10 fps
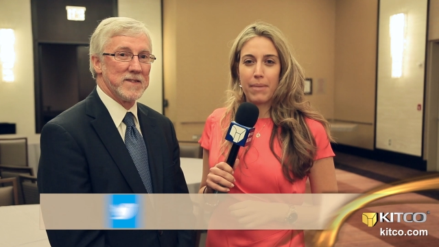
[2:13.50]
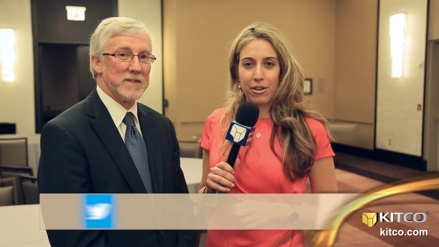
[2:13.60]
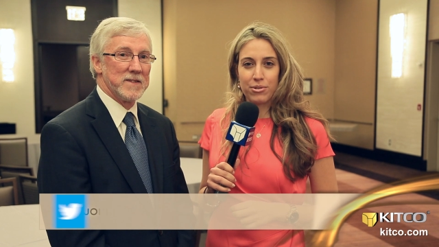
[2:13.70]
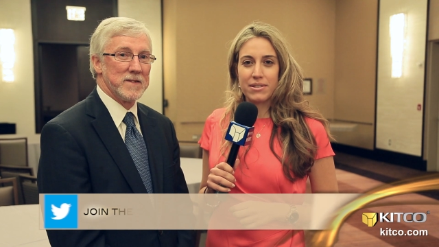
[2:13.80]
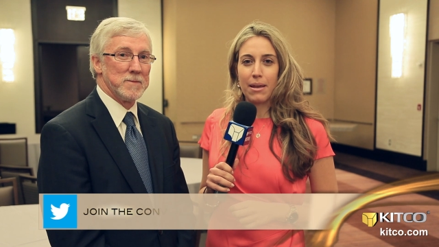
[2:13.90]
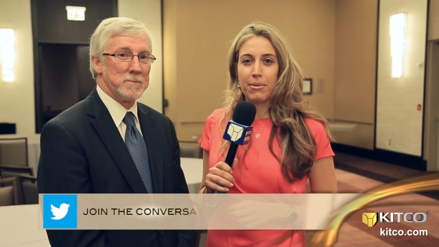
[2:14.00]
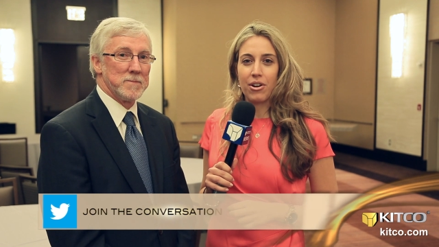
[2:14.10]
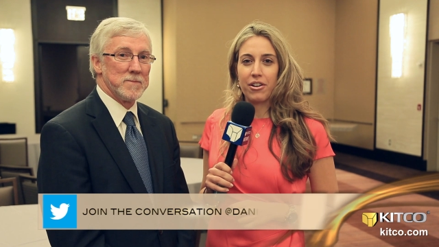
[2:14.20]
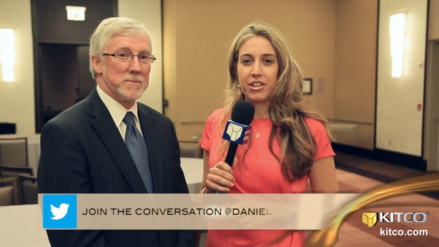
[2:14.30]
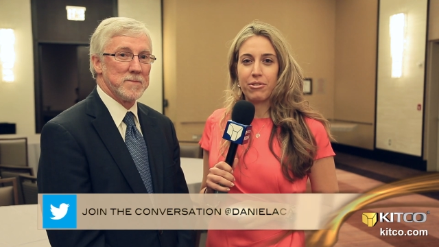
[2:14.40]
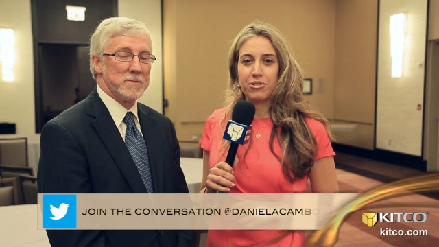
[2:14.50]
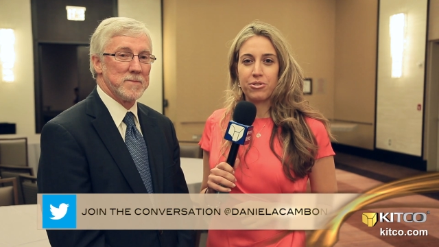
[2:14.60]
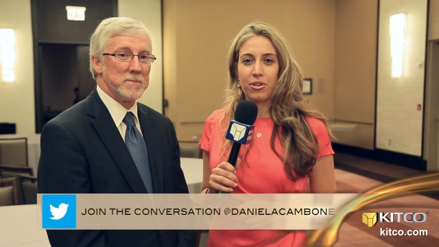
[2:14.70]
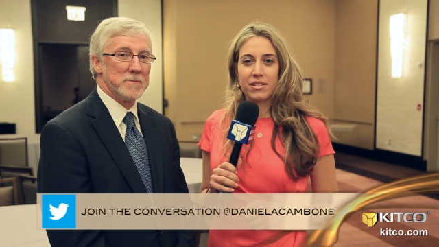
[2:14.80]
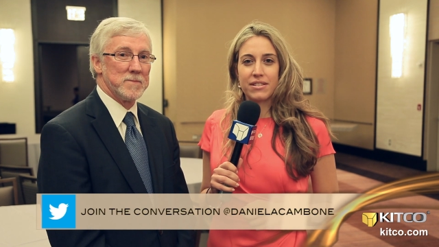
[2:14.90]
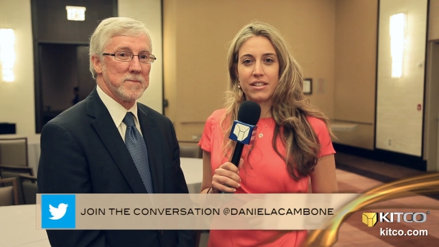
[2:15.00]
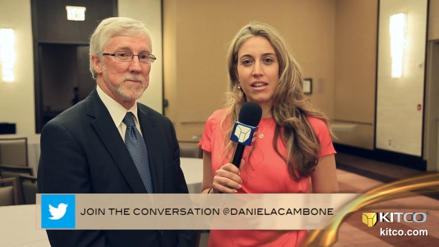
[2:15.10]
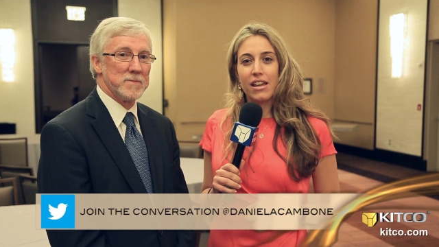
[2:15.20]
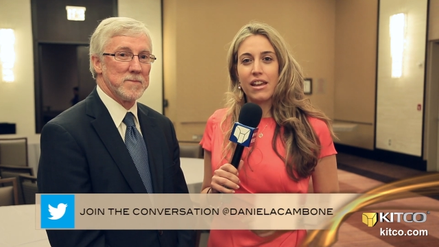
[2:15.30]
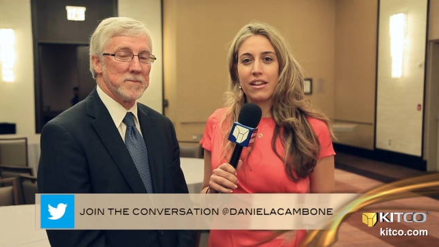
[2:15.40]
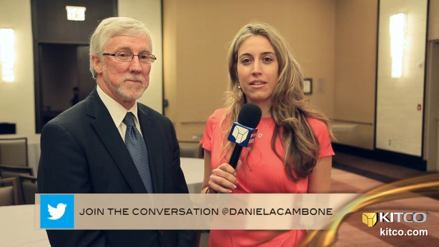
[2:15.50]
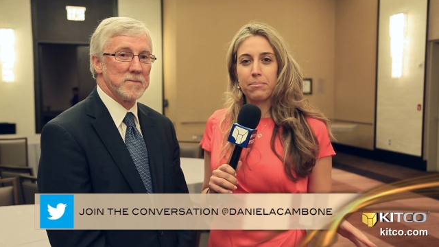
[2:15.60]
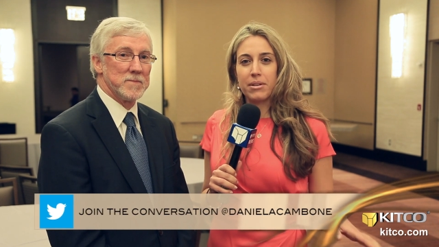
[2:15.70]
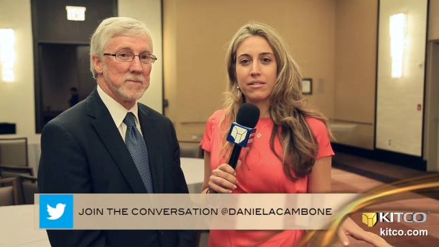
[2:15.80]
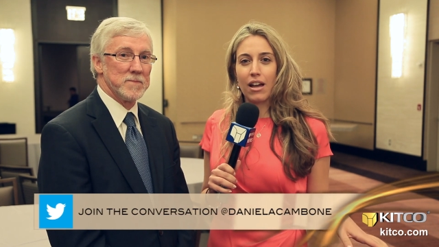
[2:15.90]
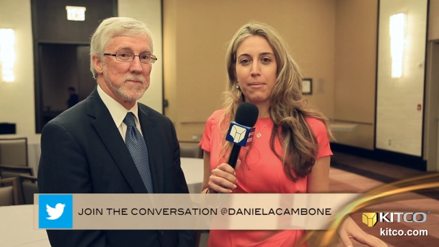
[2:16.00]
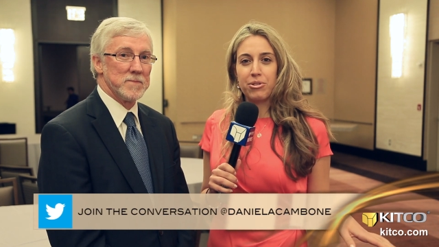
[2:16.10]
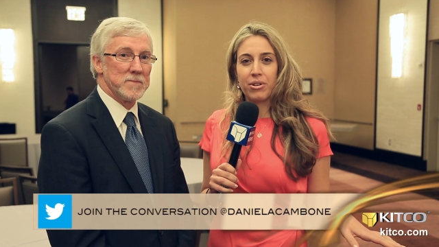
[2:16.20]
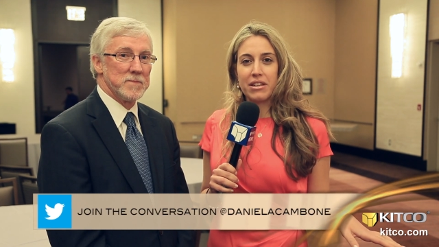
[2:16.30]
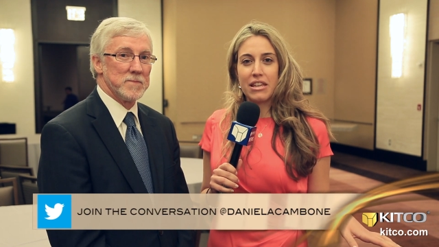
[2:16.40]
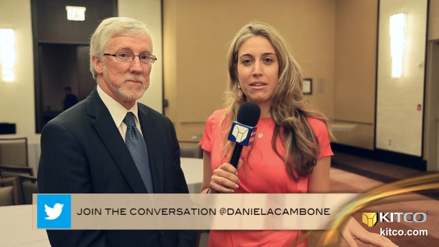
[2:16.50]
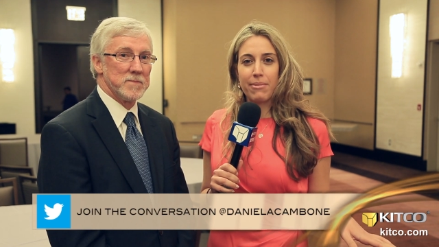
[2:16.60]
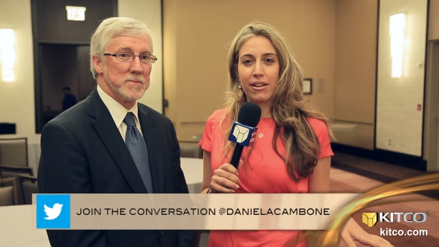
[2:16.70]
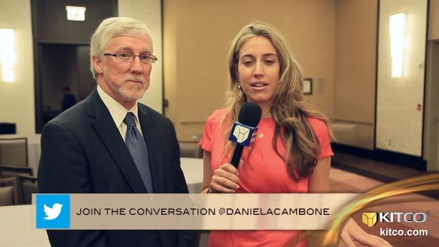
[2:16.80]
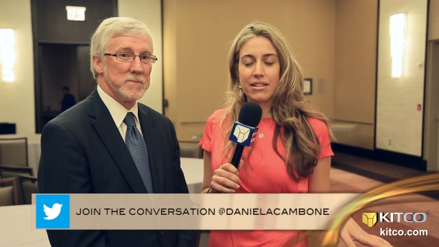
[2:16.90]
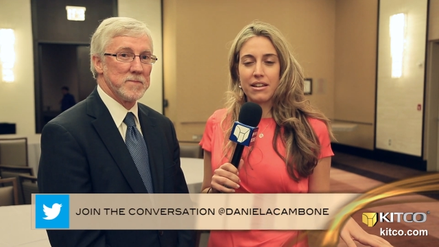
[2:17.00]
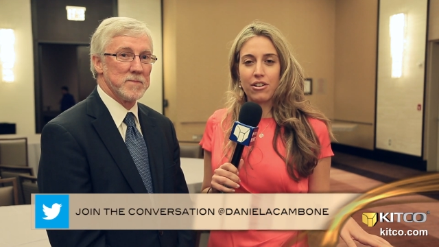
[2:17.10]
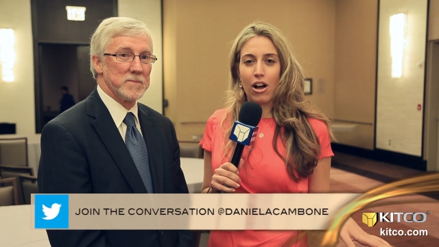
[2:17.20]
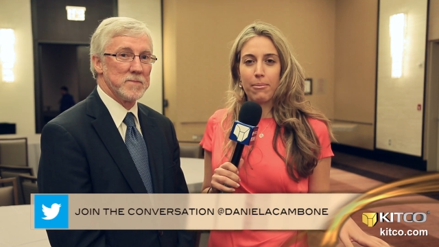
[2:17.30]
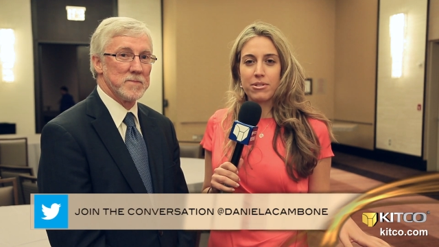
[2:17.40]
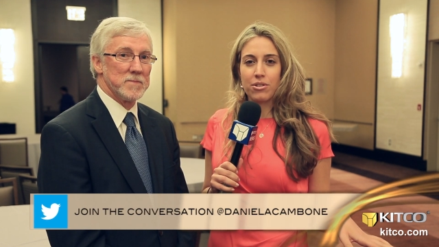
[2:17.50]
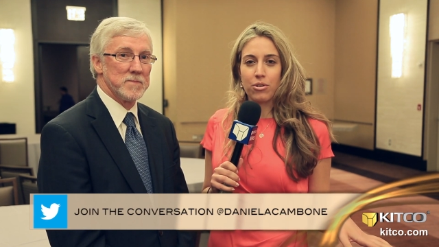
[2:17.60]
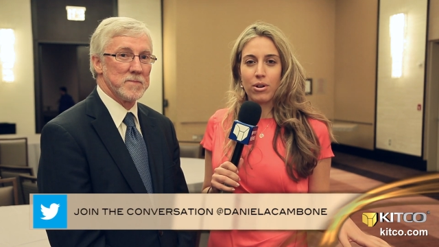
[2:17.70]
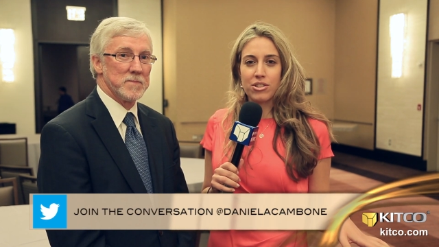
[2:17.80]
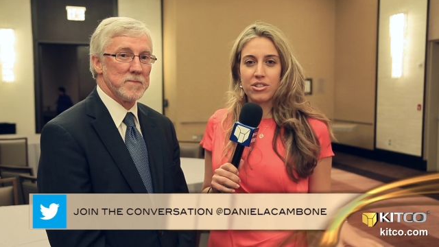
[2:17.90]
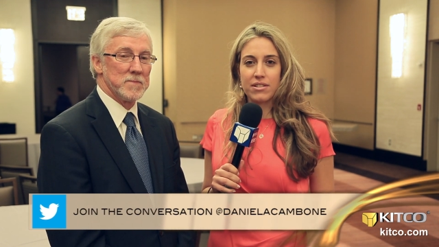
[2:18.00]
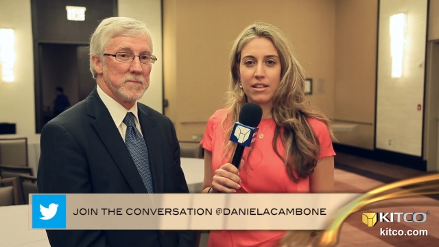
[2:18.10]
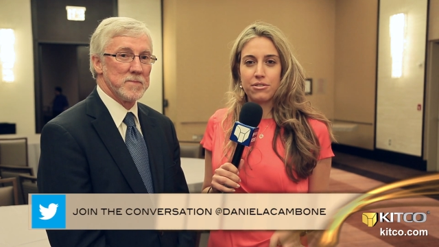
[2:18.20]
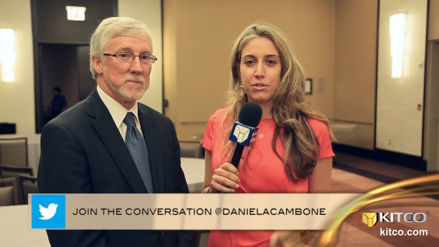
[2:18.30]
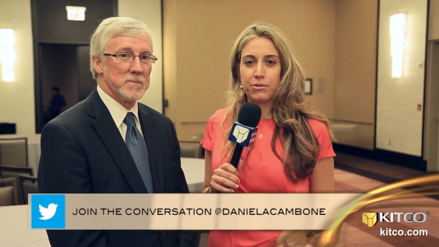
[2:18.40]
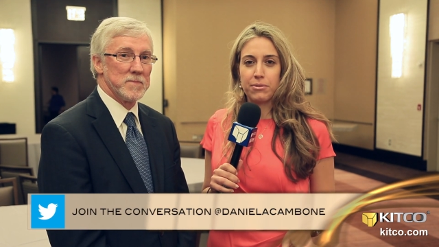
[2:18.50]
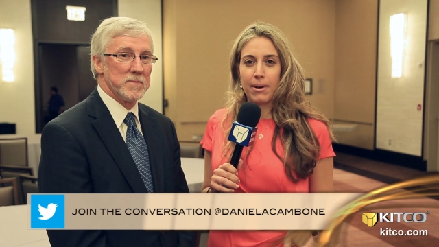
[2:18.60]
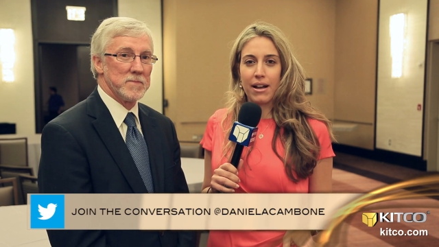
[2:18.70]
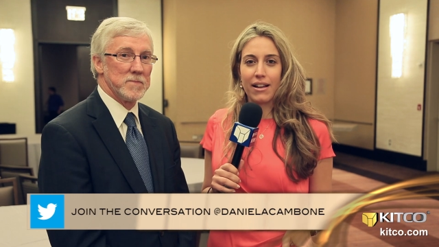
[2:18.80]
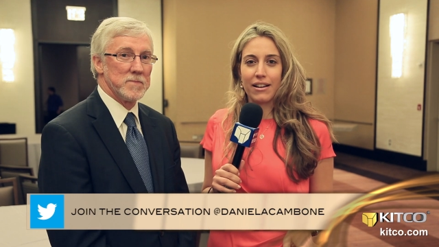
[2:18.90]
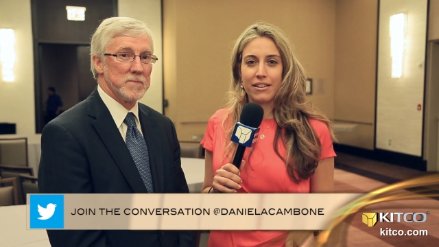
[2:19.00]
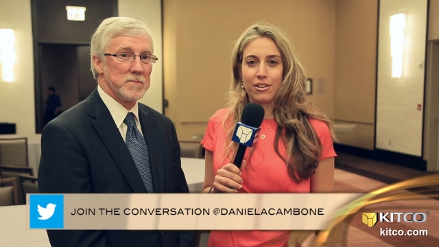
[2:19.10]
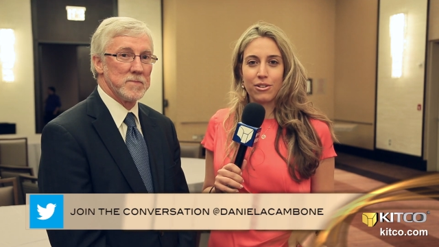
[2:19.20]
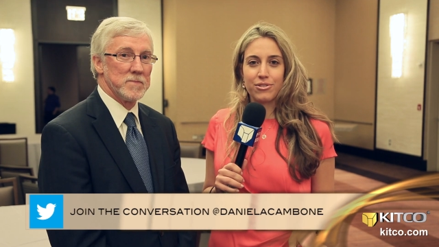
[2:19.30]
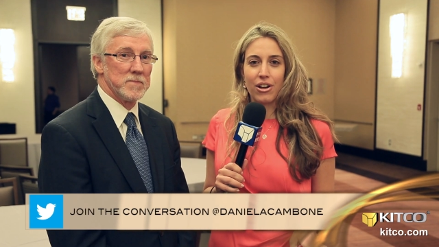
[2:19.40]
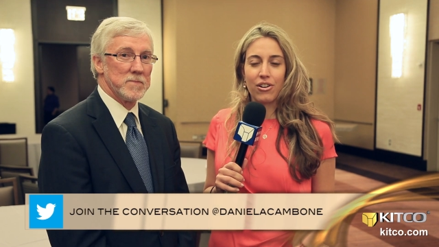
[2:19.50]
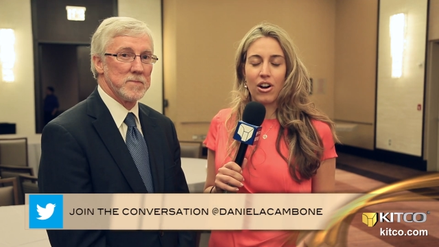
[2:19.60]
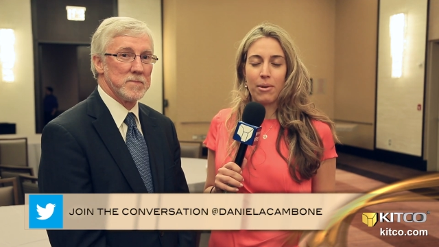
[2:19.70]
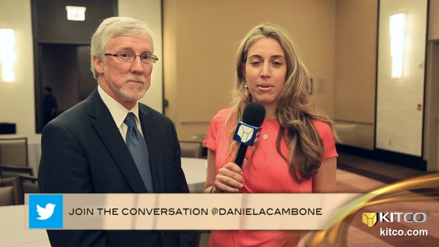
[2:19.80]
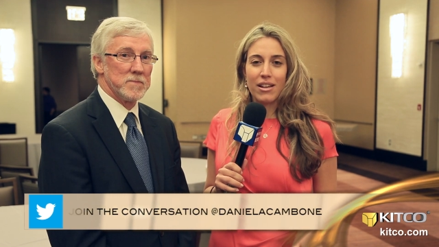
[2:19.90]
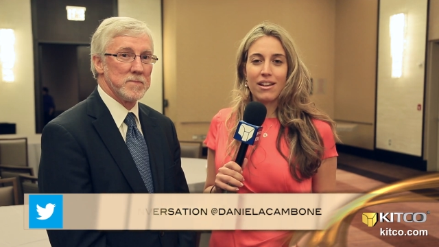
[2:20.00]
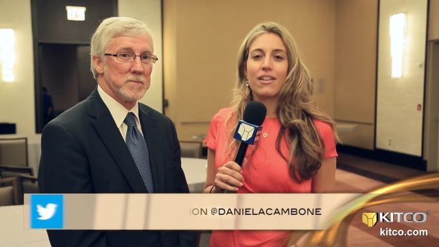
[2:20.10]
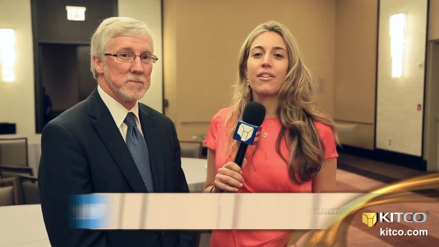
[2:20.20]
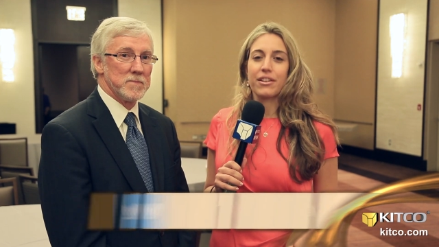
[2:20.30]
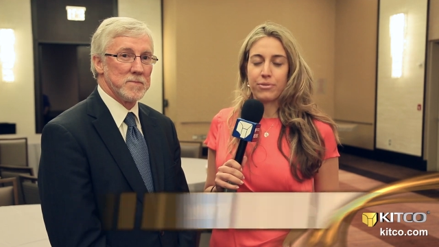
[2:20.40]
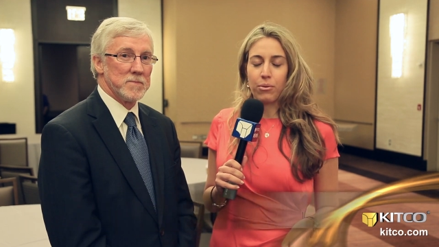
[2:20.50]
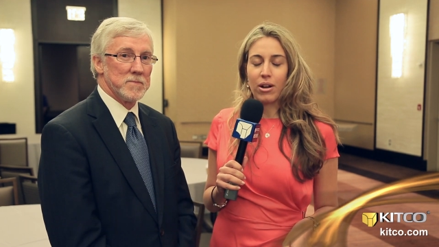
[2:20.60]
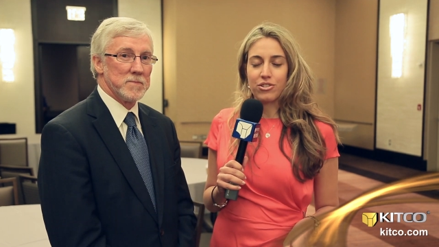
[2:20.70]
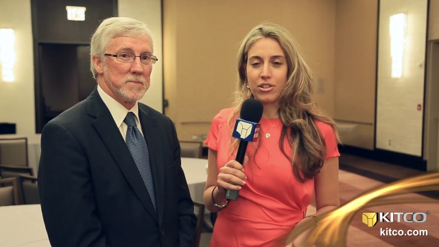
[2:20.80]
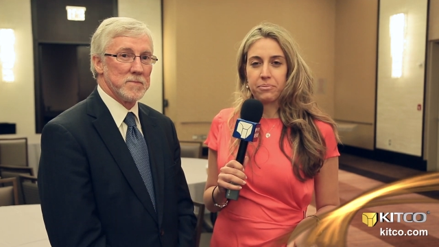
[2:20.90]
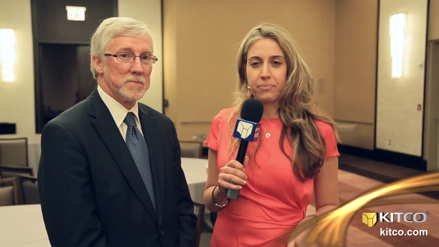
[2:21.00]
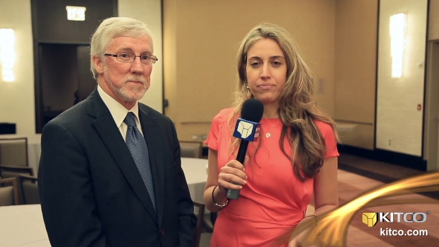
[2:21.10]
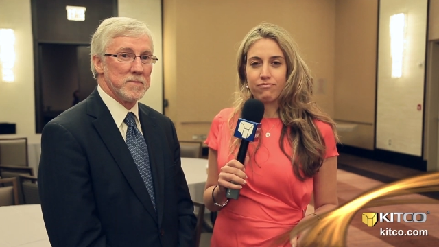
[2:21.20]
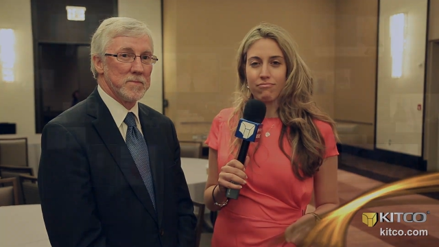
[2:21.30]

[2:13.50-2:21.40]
Speaker 1: metal seminar here in New York City. In the meantime, you can email us any comments or questions at newsfeedback@kitco.com. Thanks for watching.